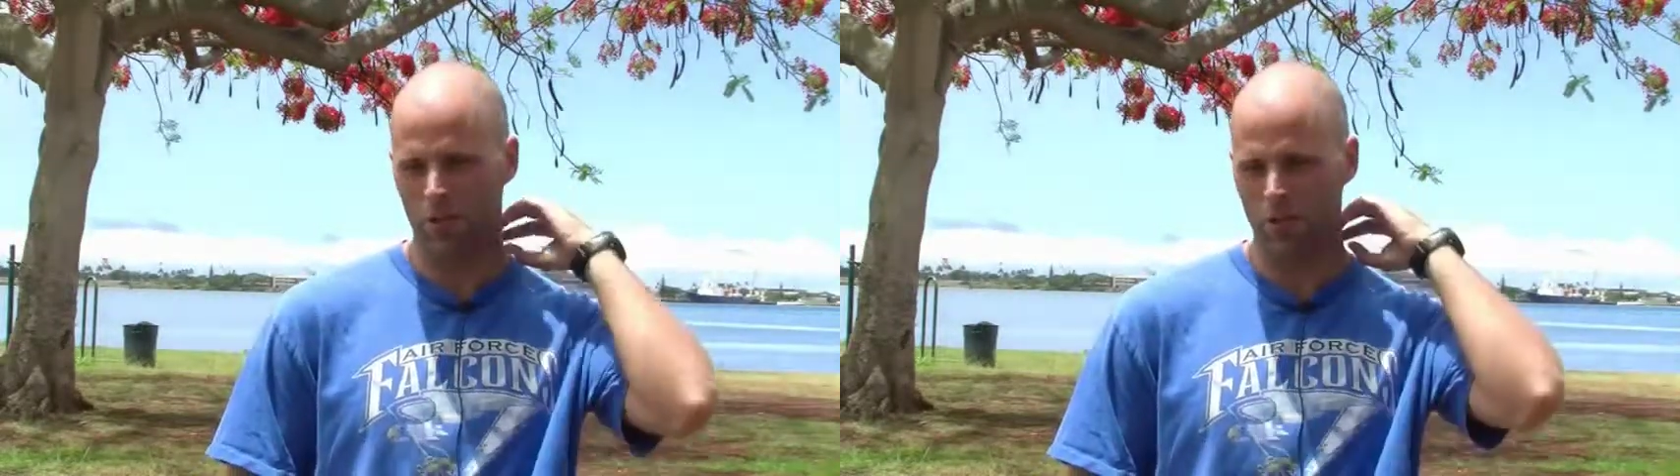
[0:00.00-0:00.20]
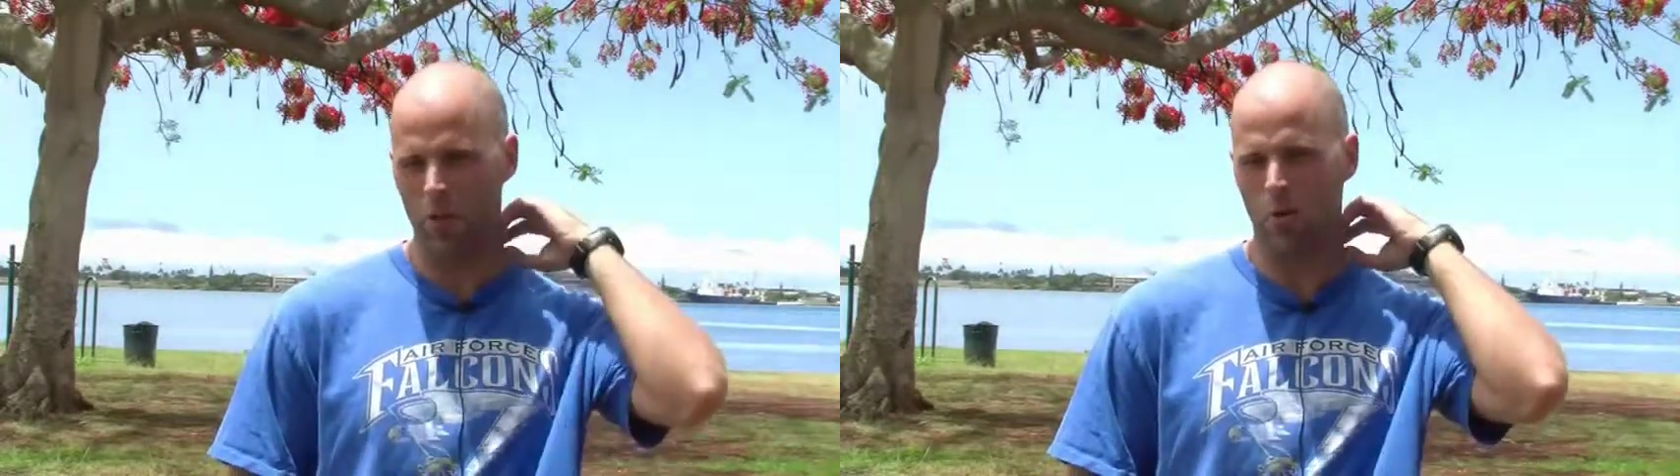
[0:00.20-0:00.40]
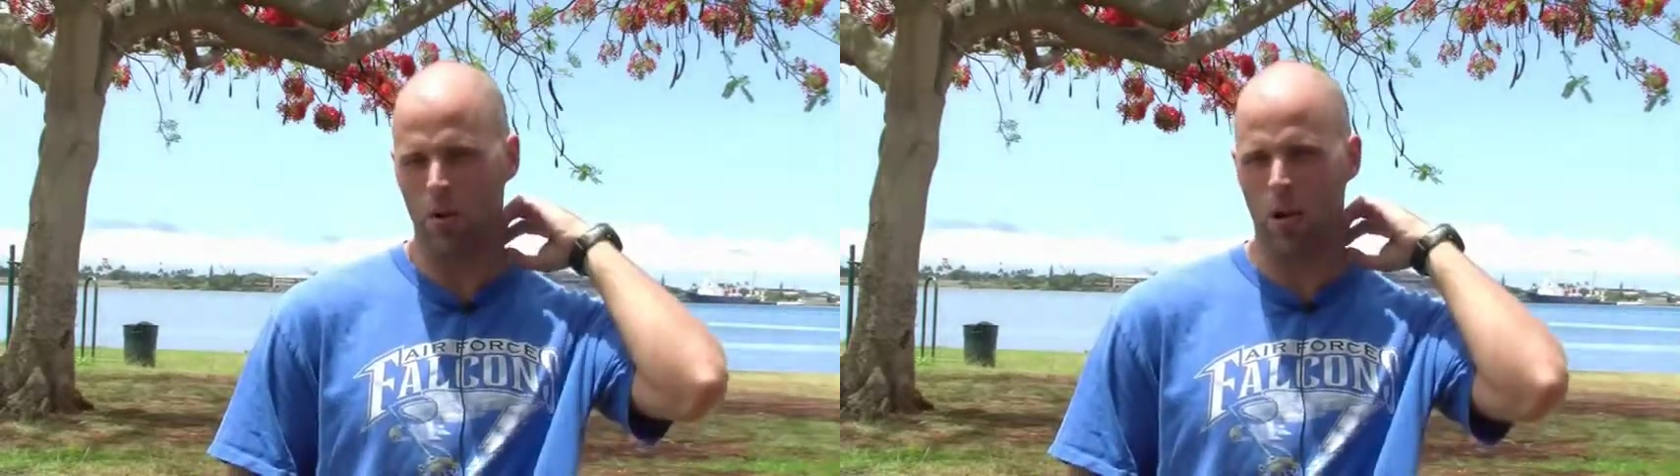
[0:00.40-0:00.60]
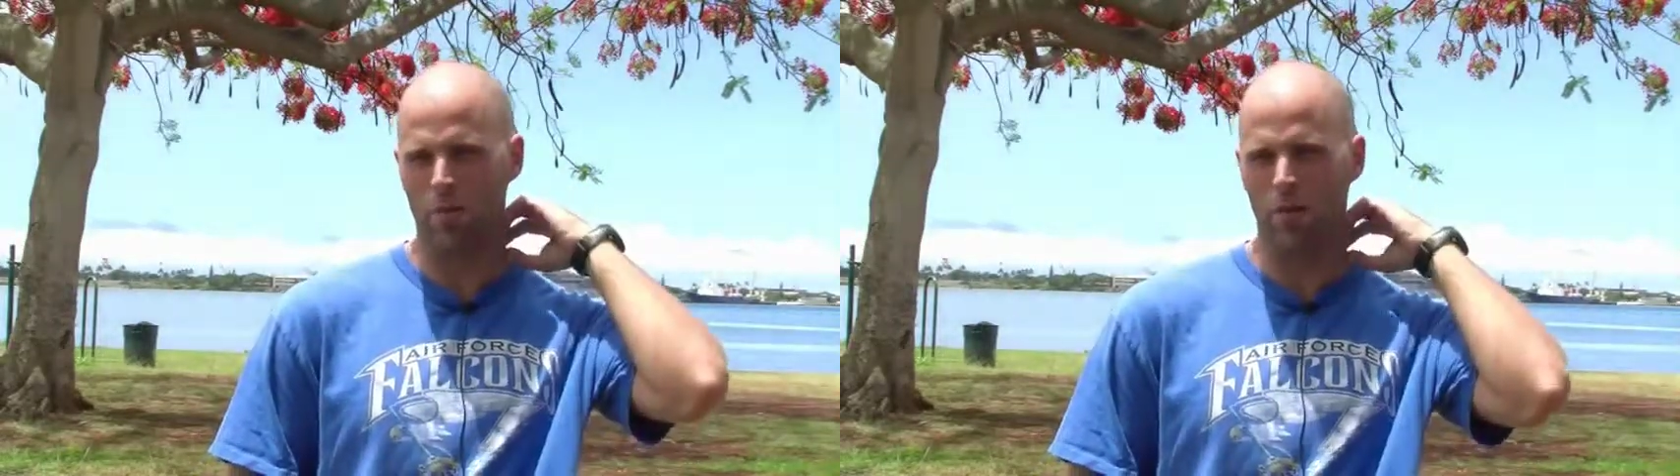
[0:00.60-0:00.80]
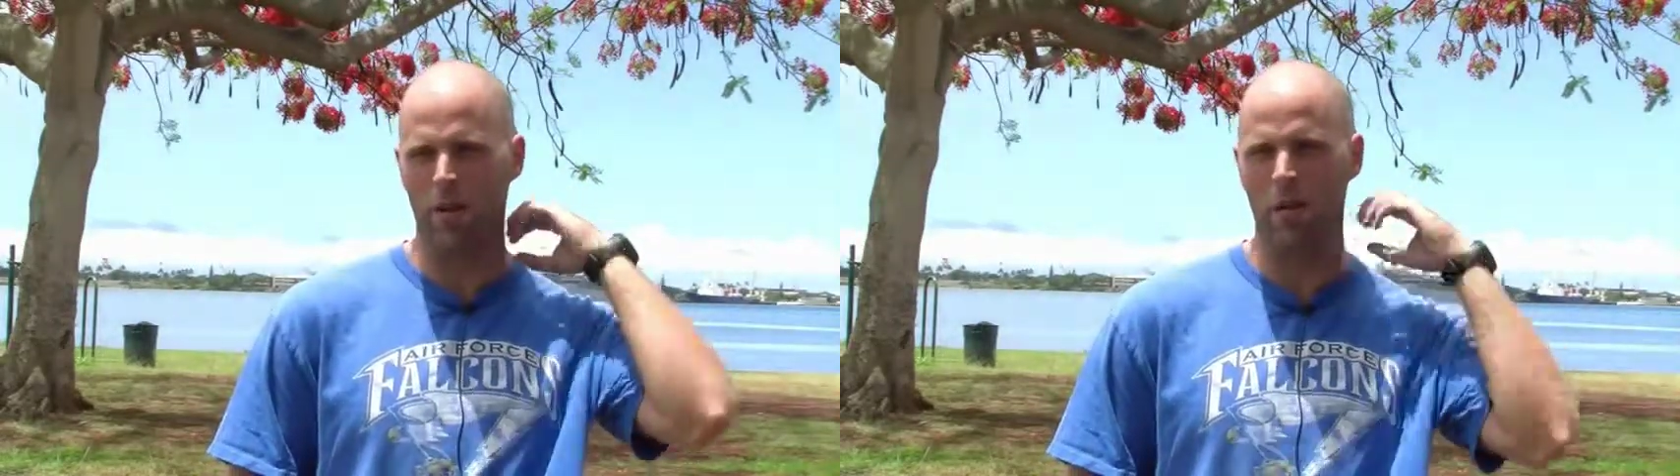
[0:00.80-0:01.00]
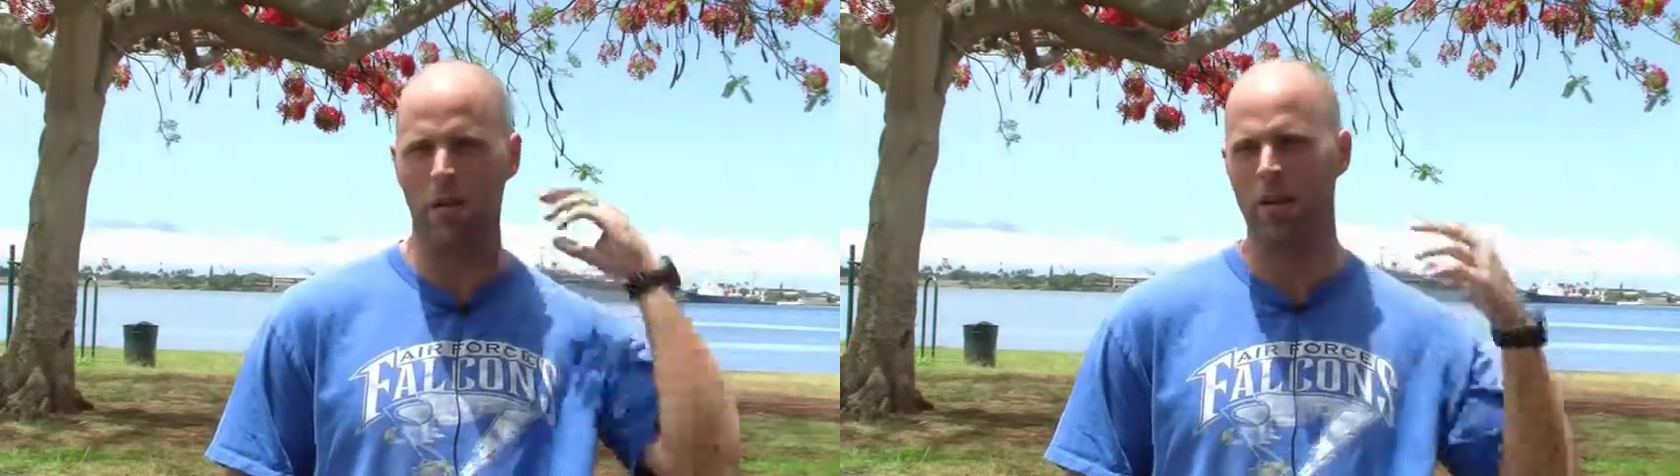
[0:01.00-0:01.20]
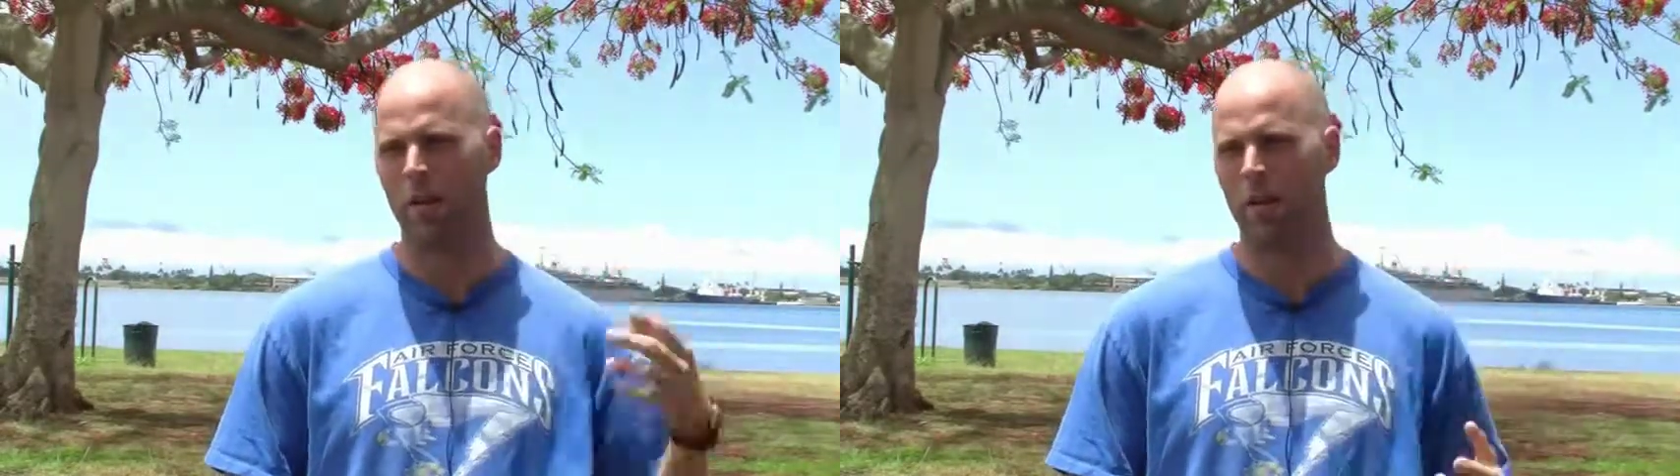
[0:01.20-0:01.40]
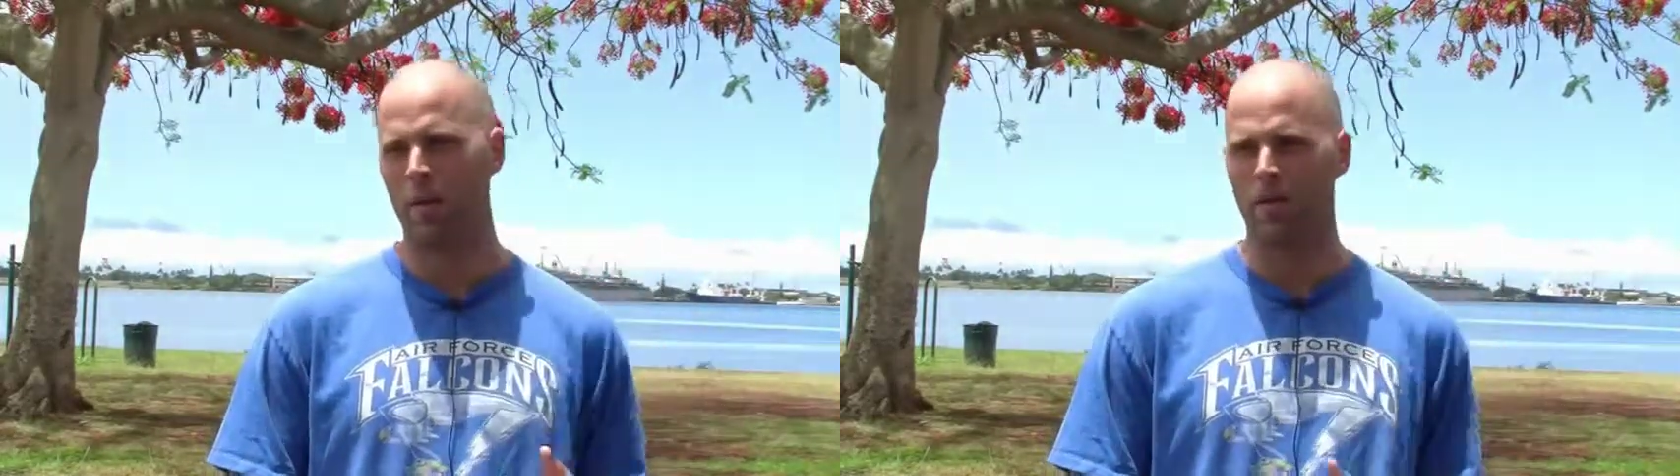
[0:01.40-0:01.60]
going to start choking off my